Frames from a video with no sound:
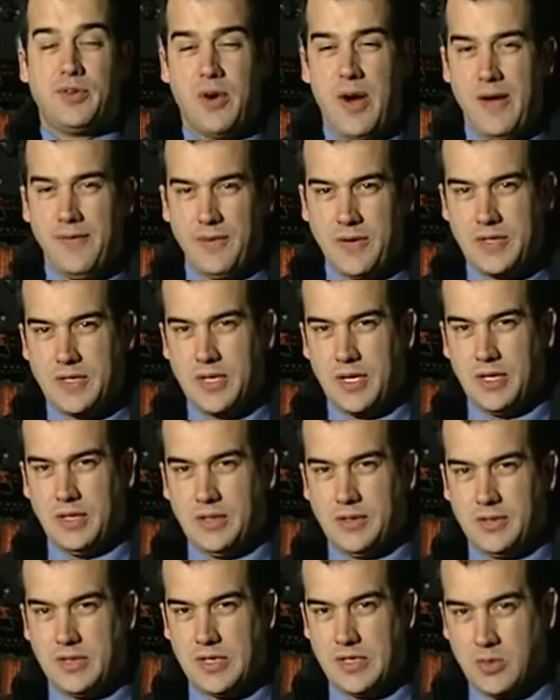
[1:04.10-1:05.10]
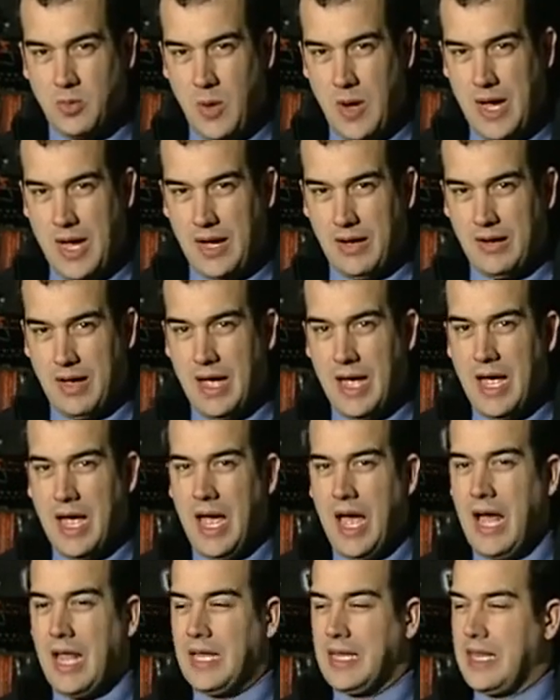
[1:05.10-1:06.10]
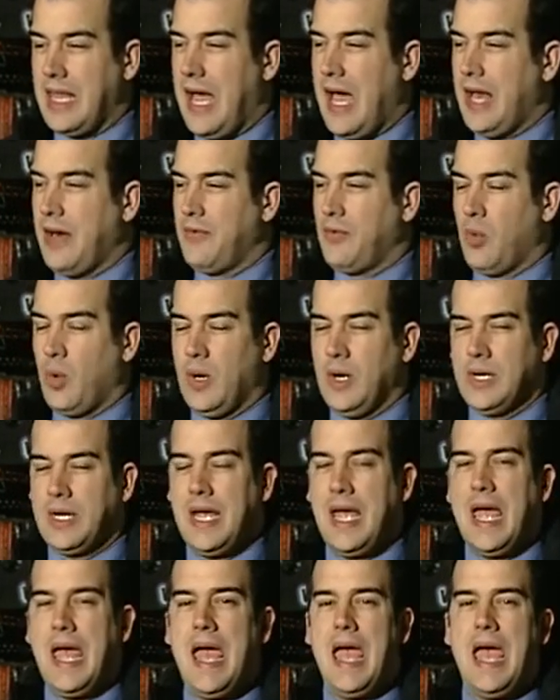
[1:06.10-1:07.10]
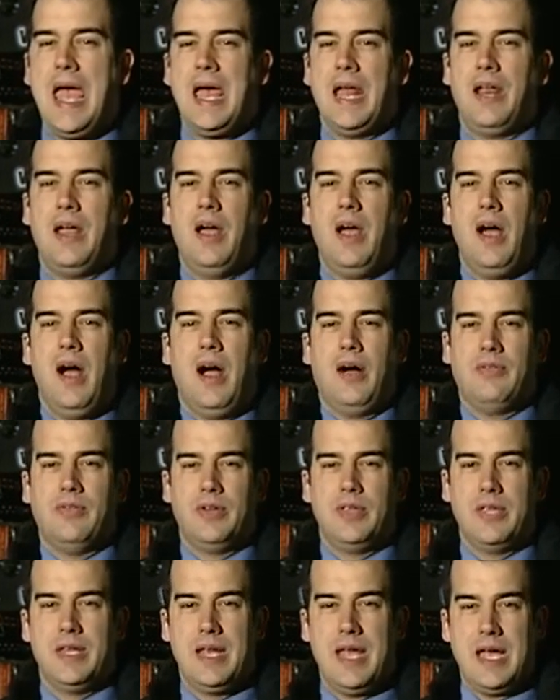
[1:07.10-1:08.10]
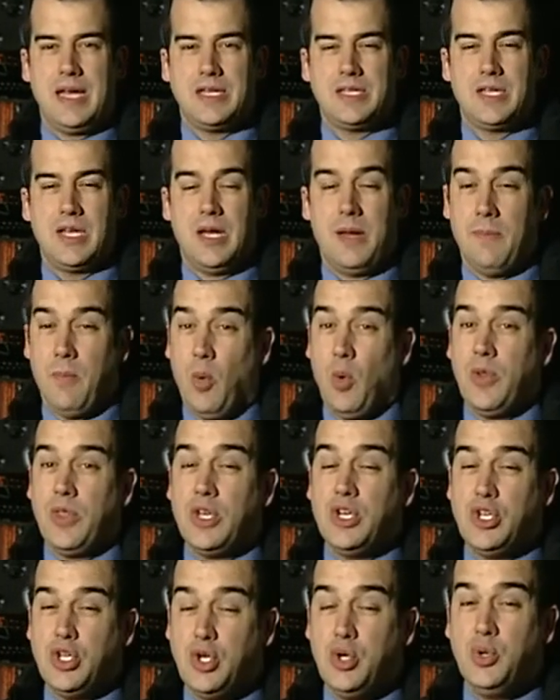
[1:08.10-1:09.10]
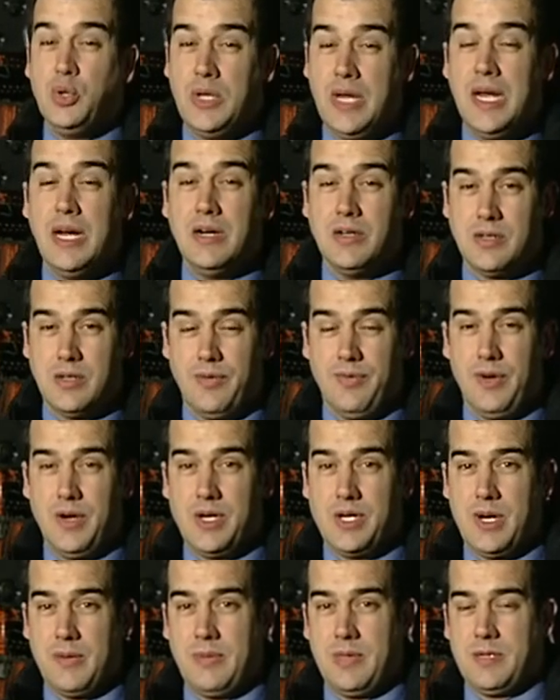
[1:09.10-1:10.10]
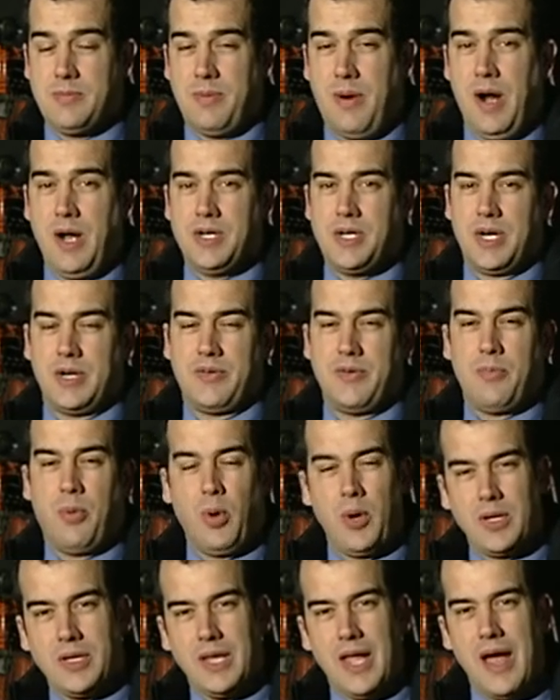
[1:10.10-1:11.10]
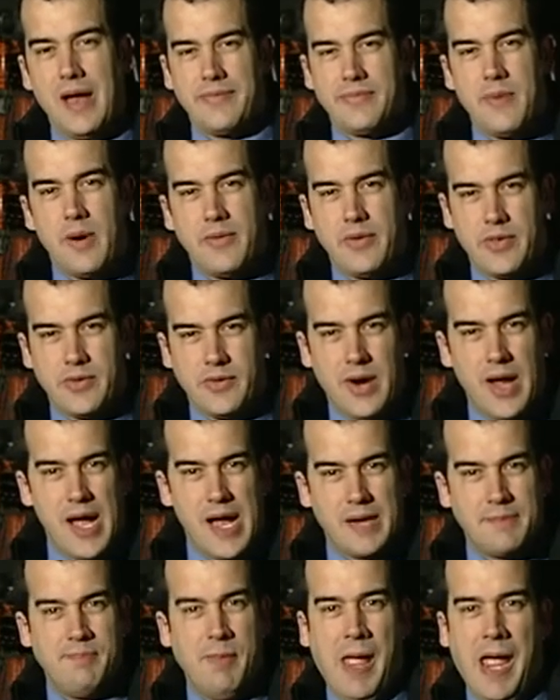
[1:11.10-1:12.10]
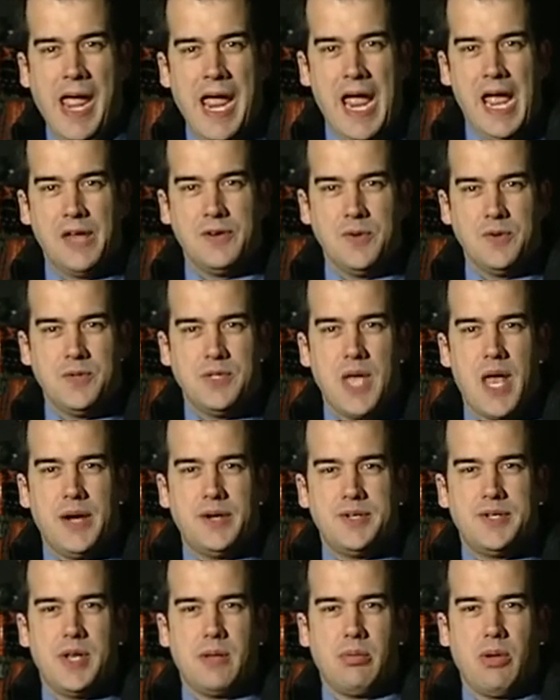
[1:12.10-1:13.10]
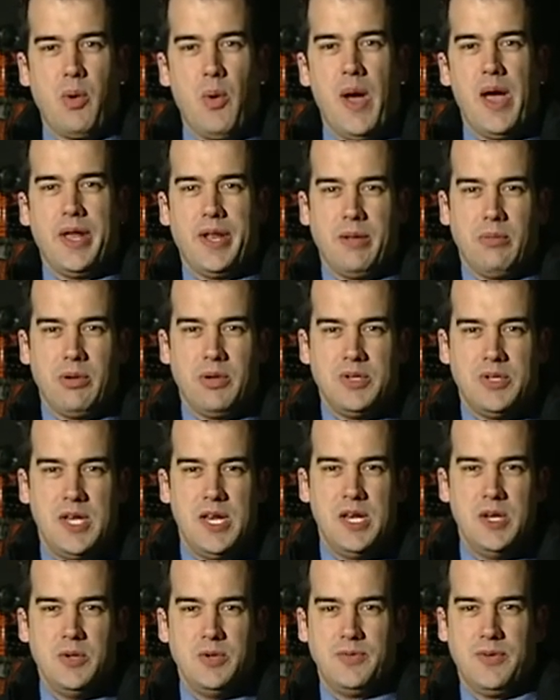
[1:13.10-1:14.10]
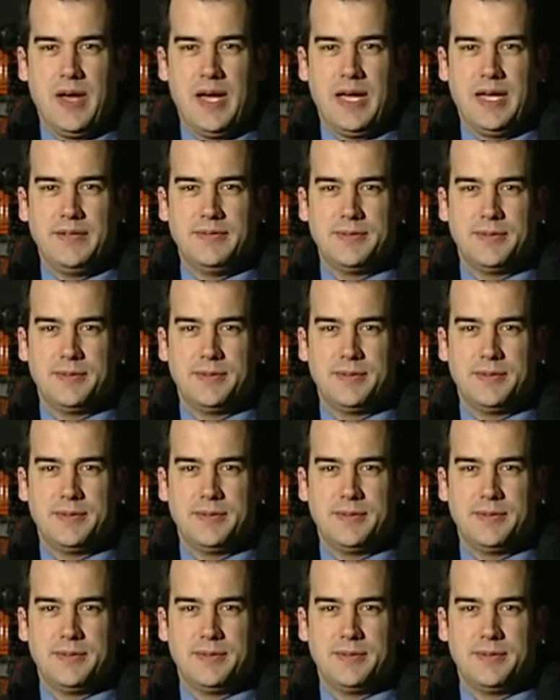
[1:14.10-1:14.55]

of traffic signals as well. A lot of work ahead over the next uh, more than two years to finish up this project. Reporting live from over the Rhine, Andrew Setters, WLWT News 5.